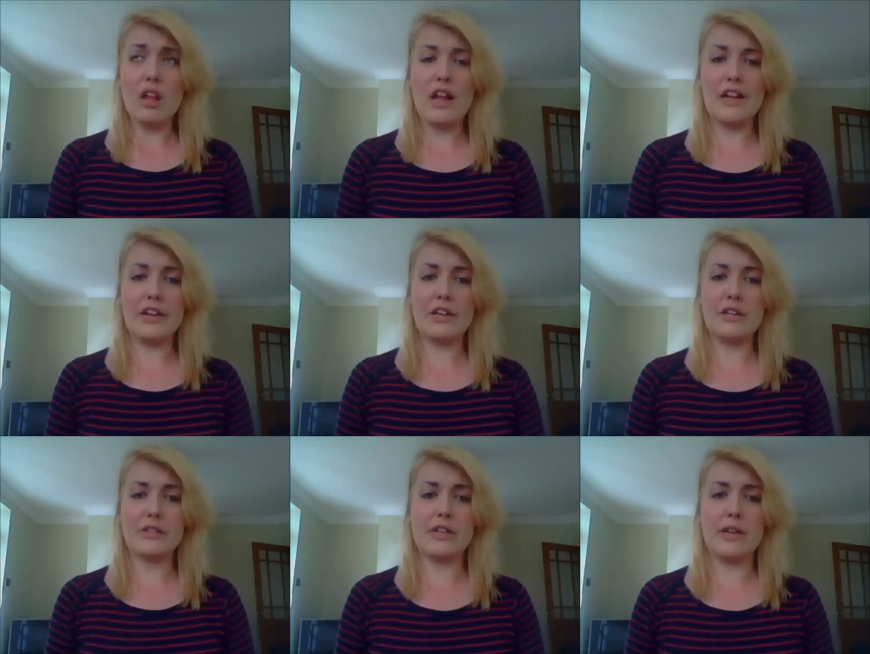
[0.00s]
I don't
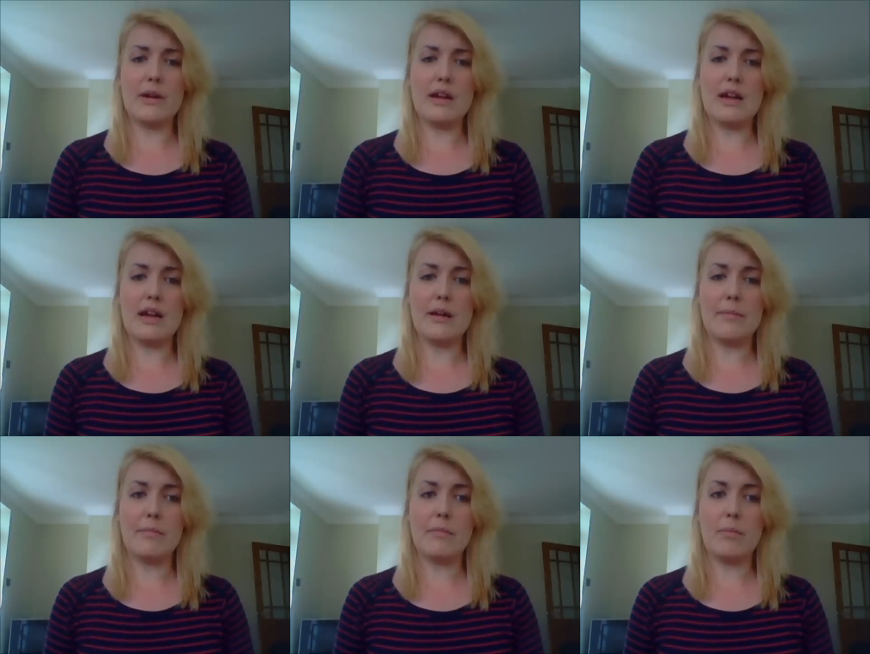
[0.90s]
usually wear
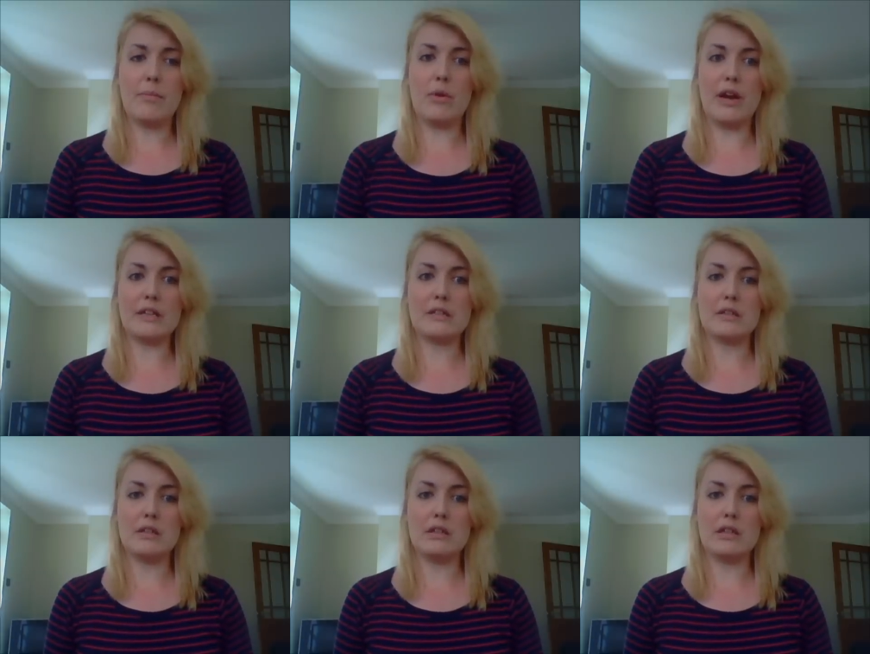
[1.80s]
bright,
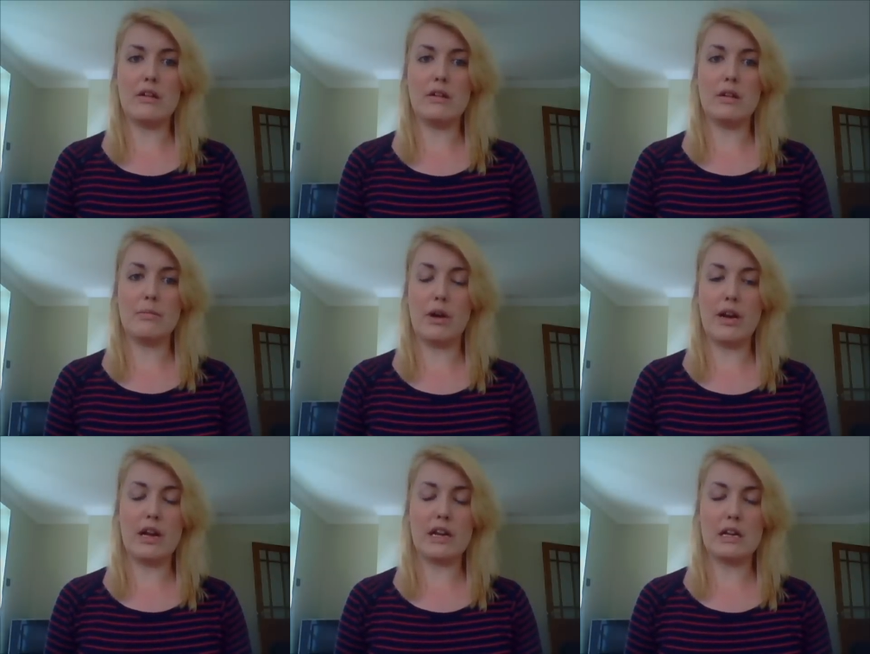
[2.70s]
no,
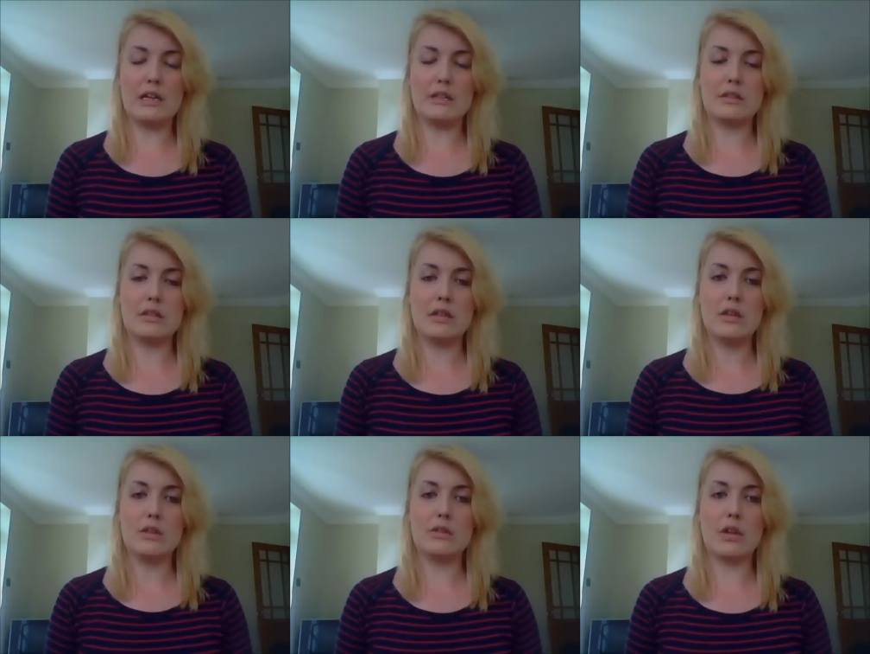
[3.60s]
bright eye colours,
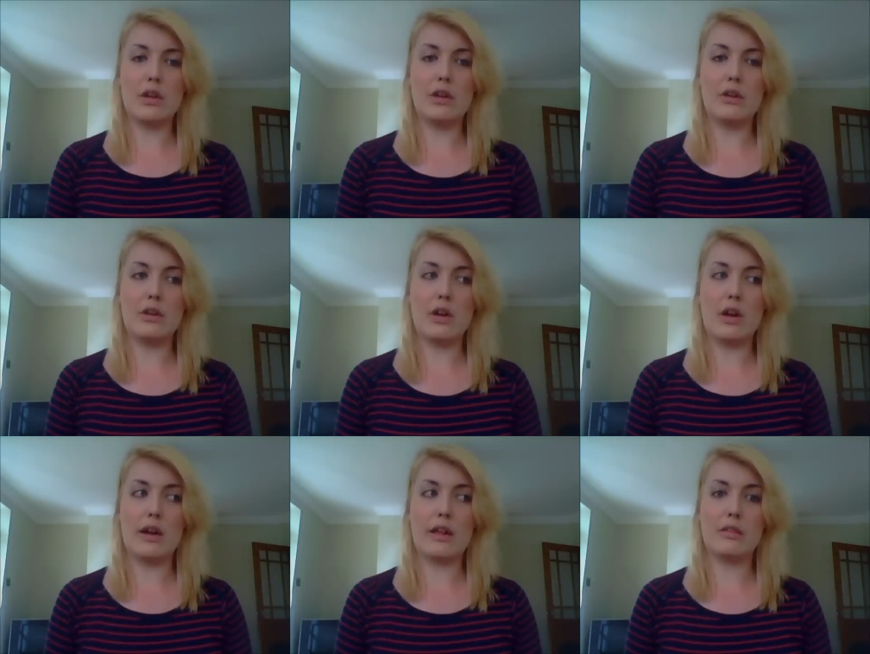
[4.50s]
so
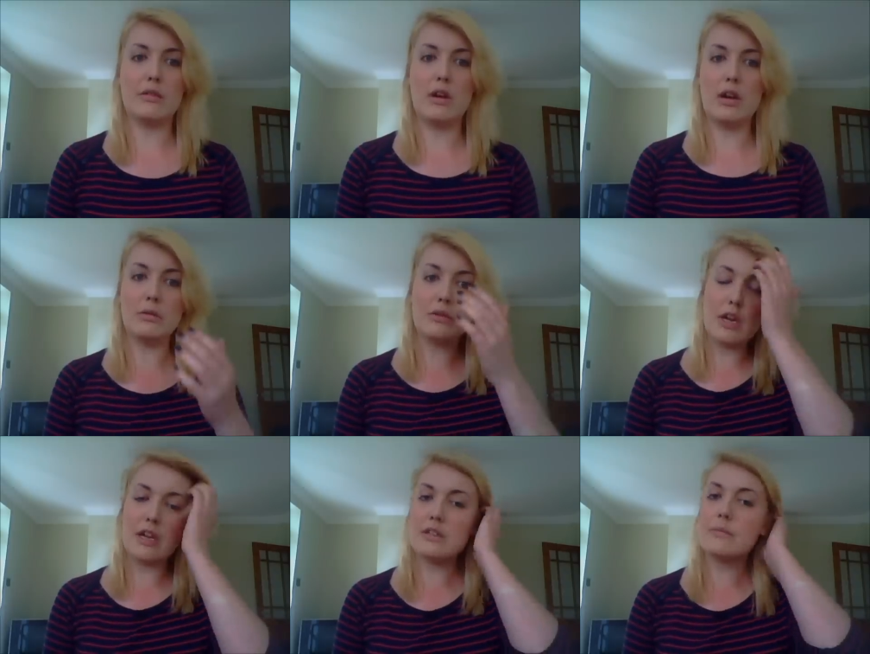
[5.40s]
I thought I'll
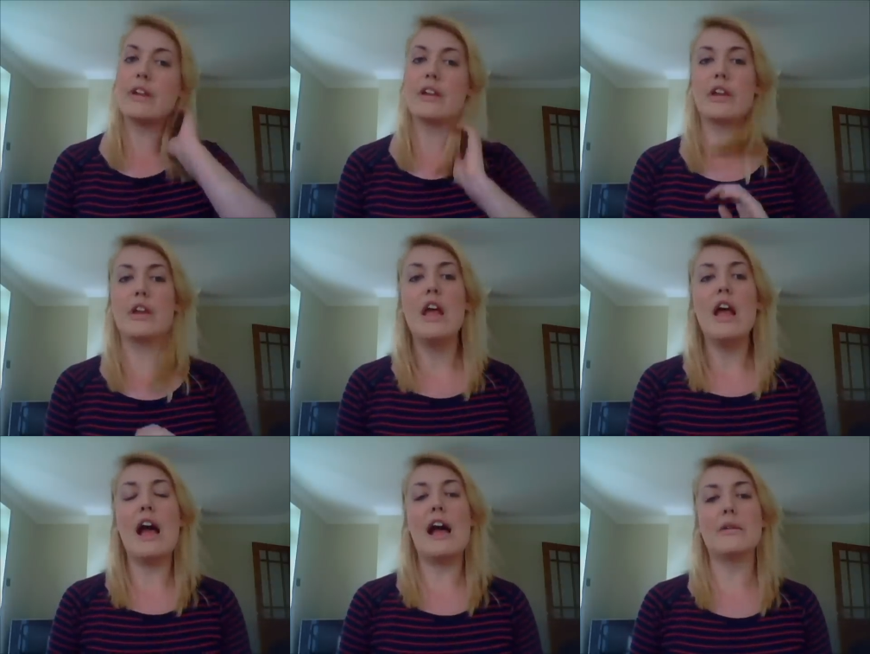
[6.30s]
try something new.
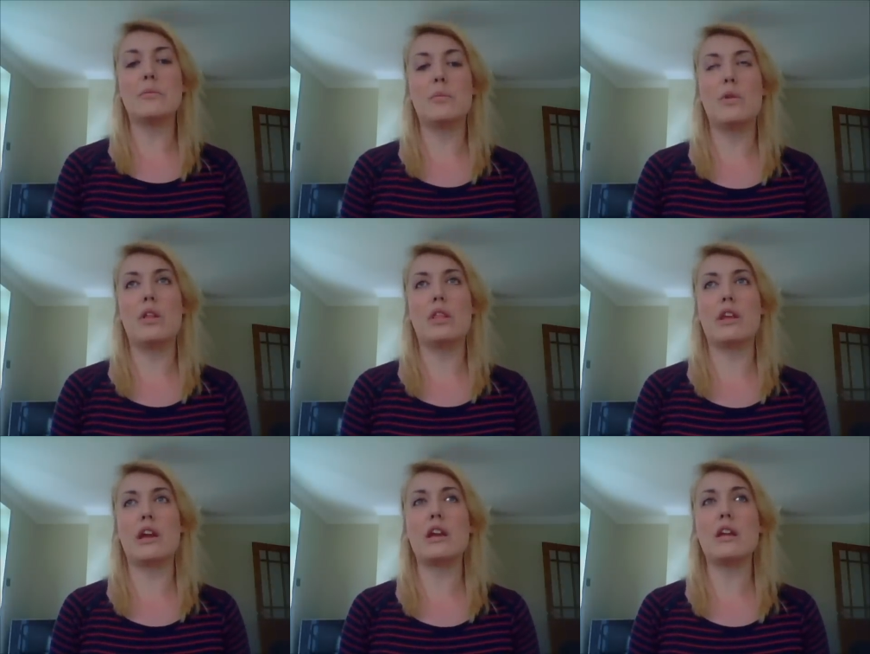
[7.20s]
And the
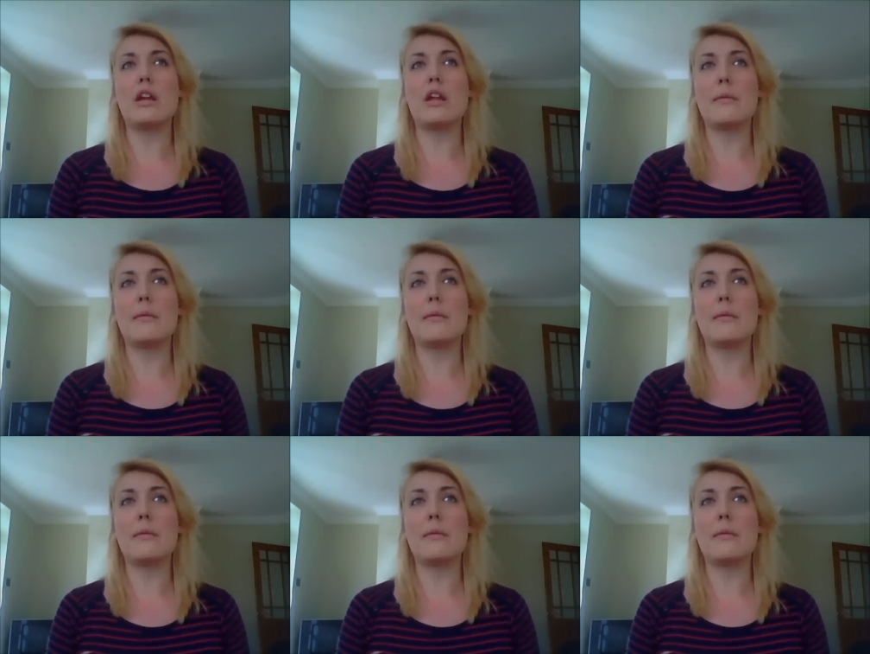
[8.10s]
only